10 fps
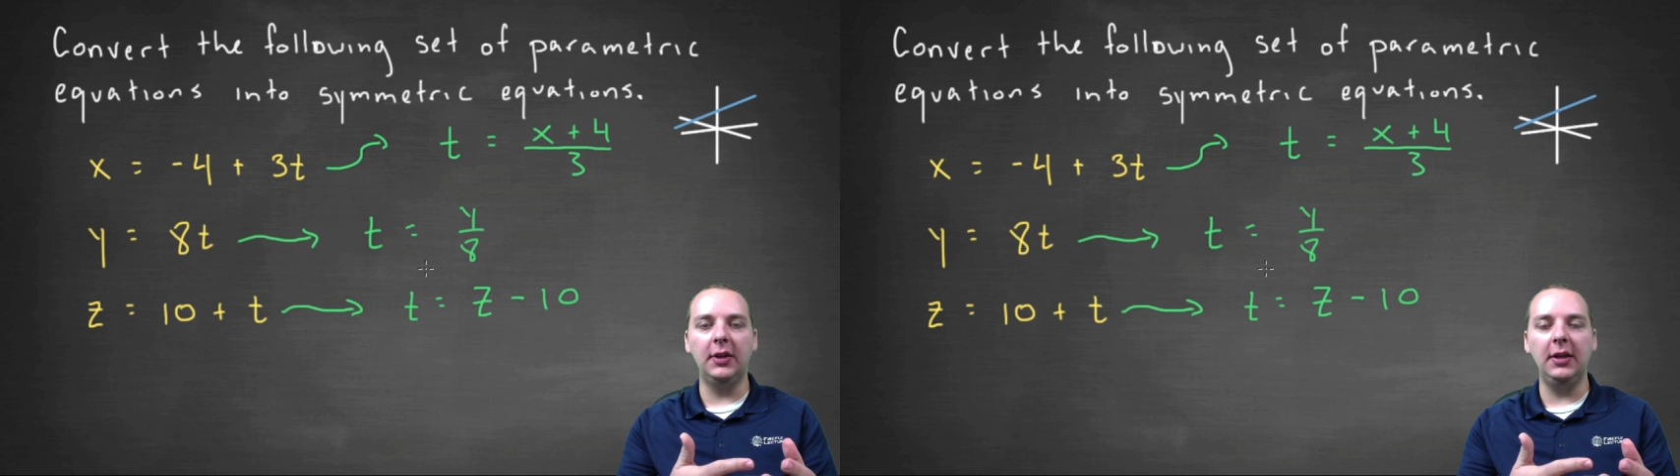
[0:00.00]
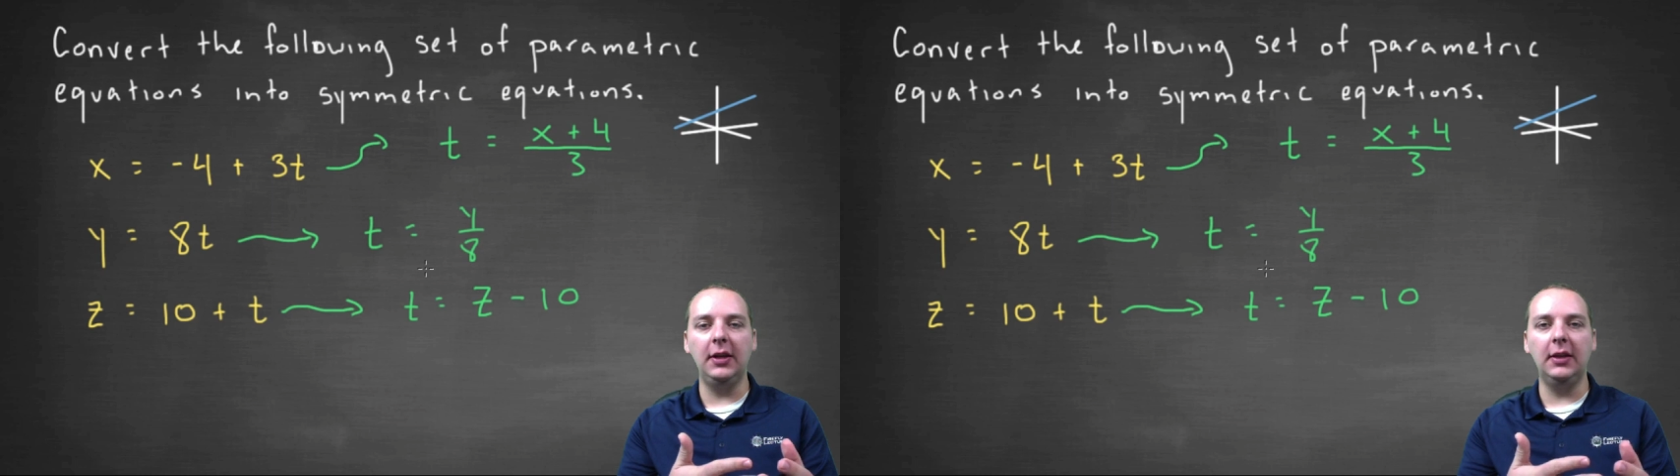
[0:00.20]

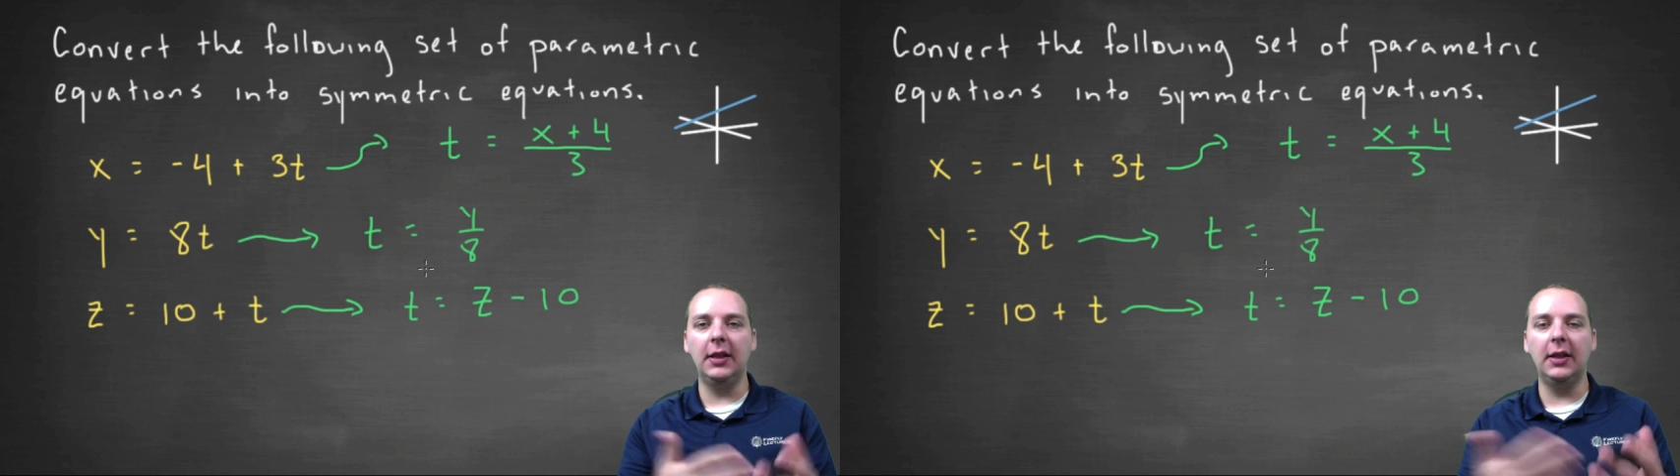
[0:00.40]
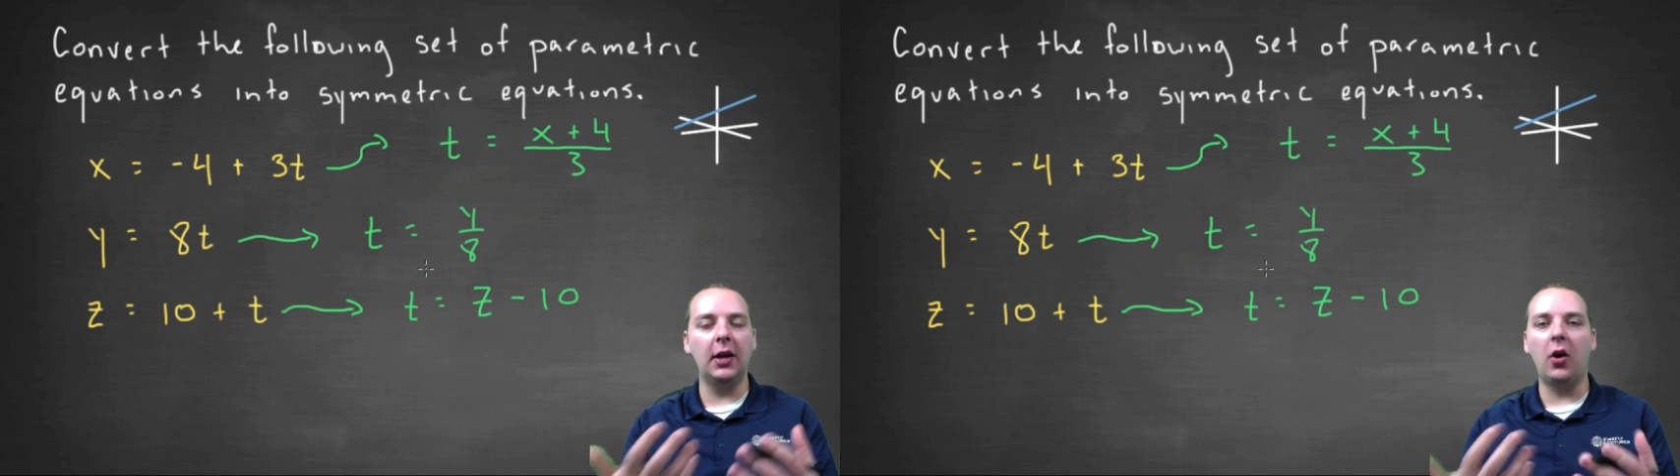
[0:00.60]
t,
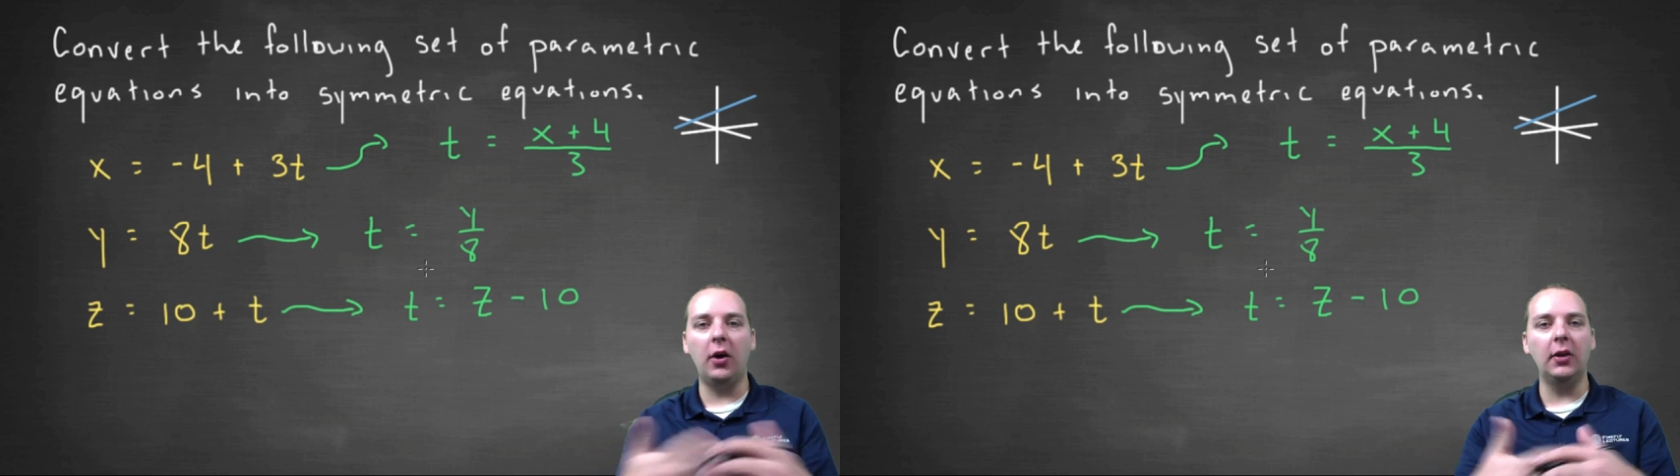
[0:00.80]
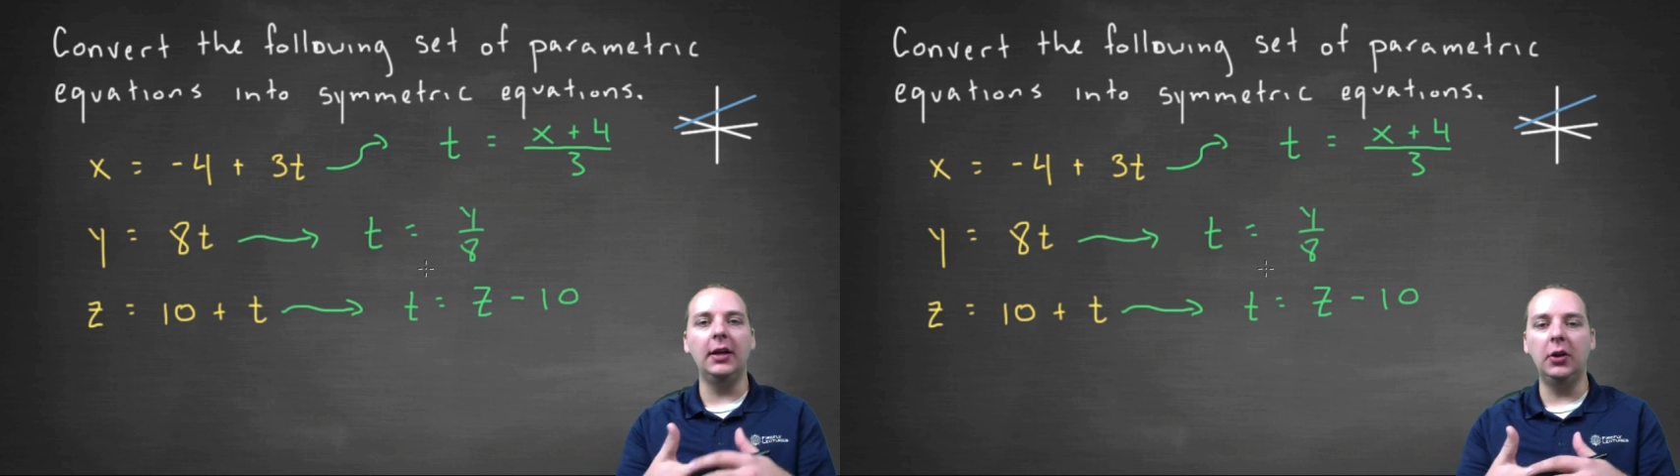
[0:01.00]
then they
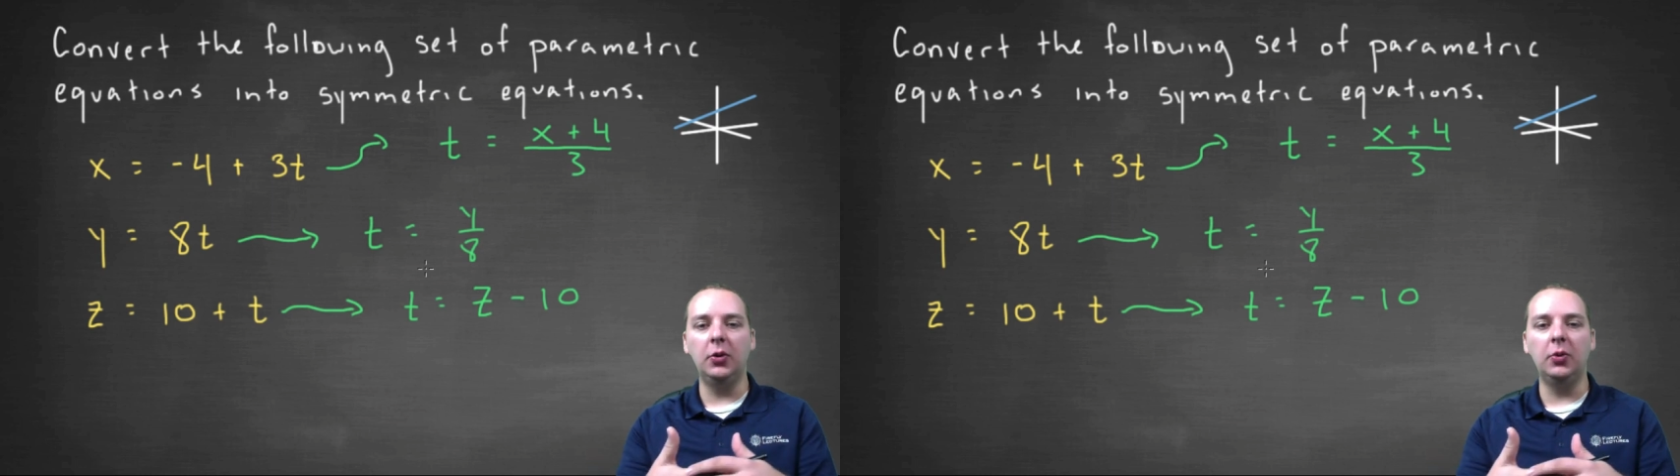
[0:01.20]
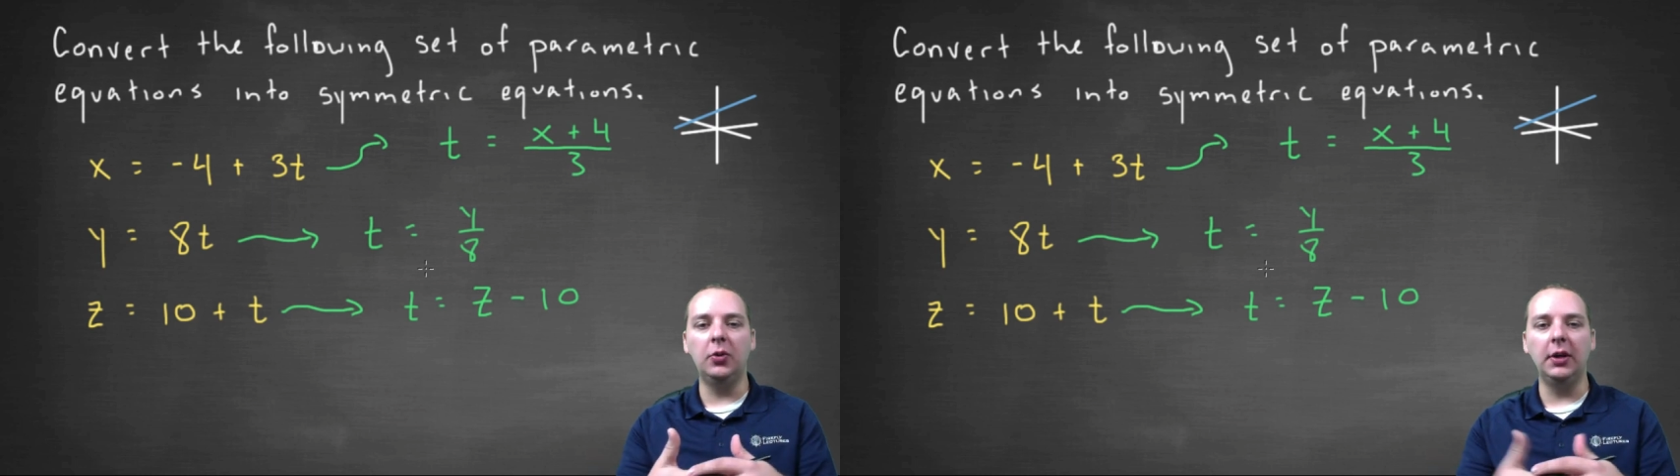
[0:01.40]
all
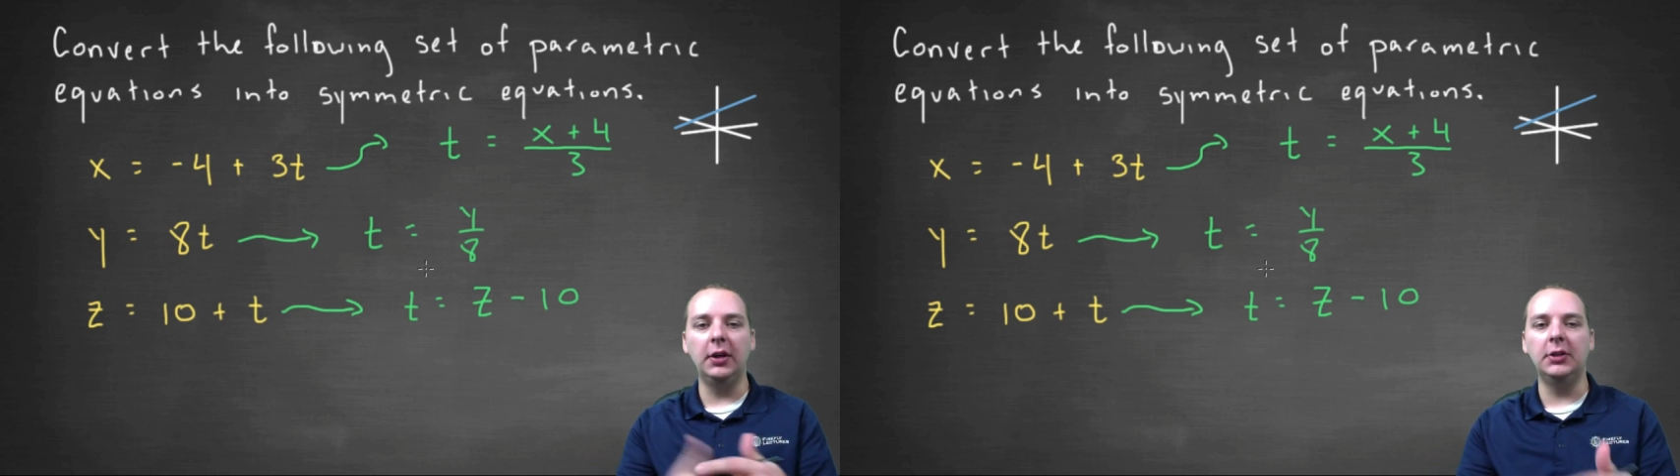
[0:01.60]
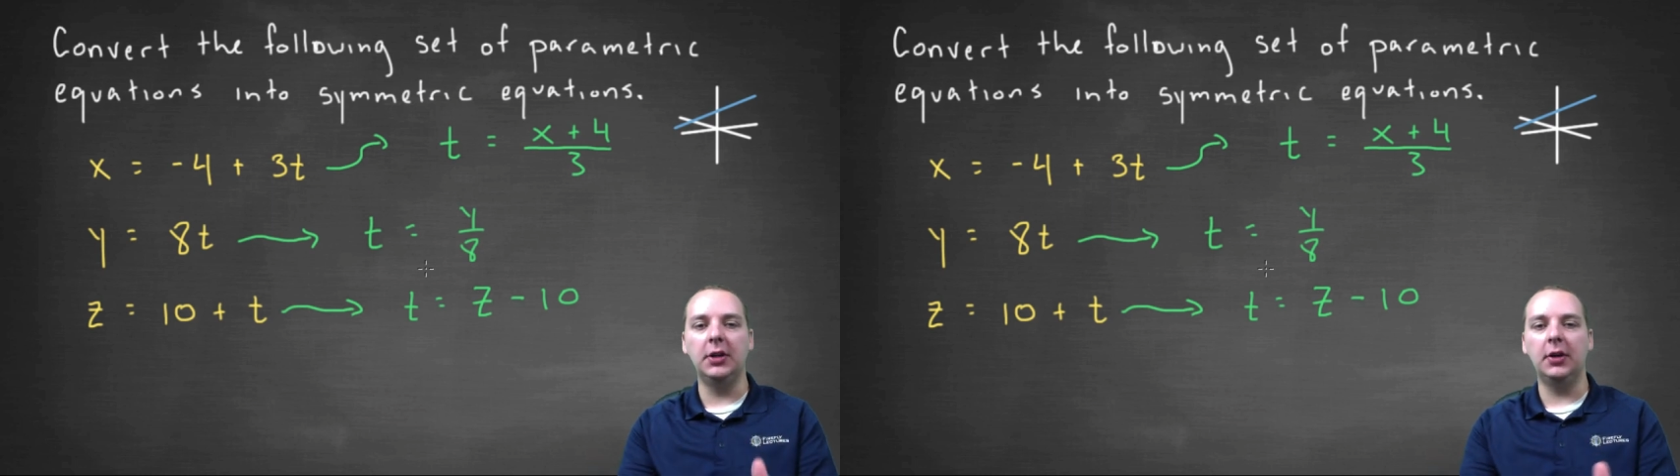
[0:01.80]
equal
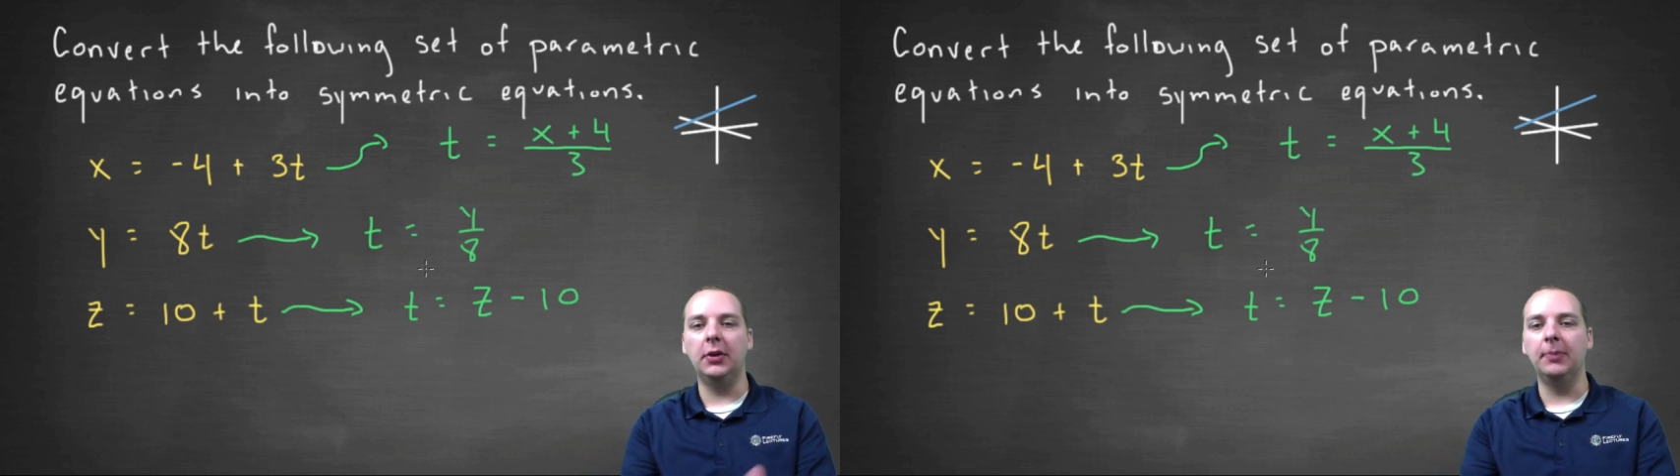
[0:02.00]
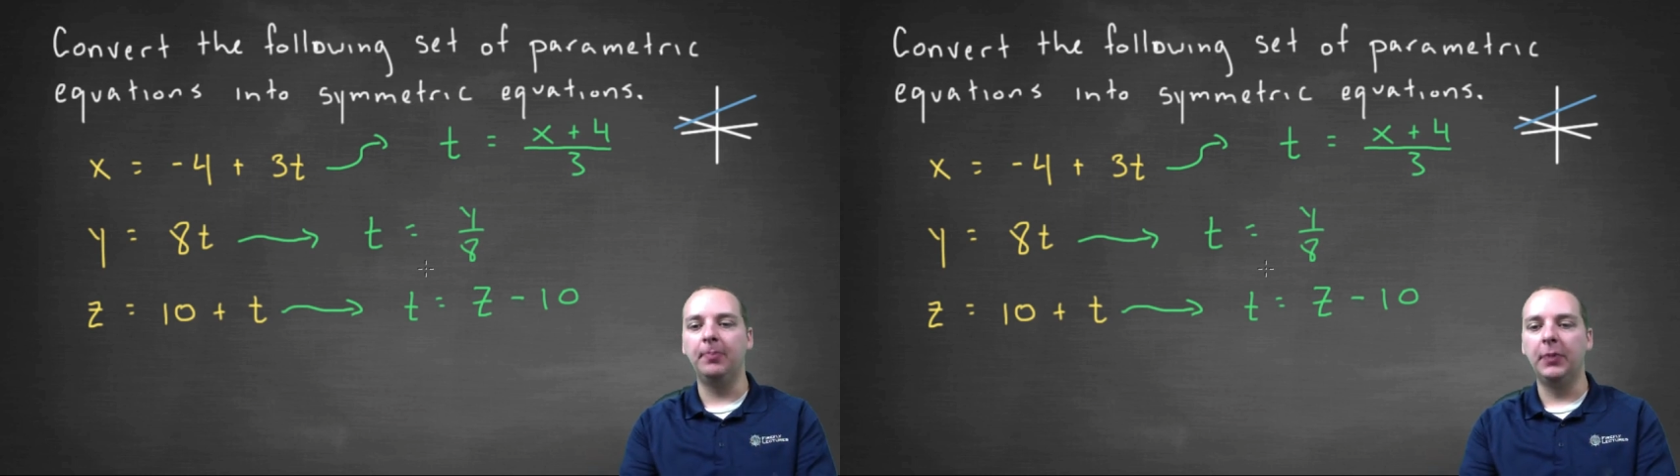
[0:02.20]
each
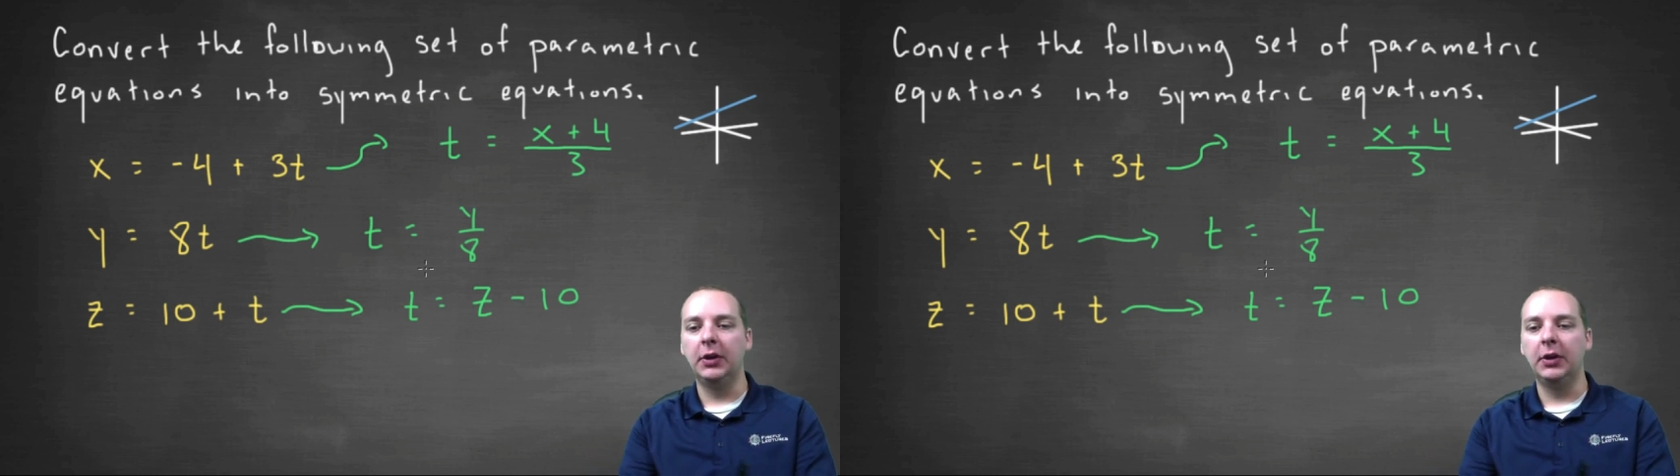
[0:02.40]
other.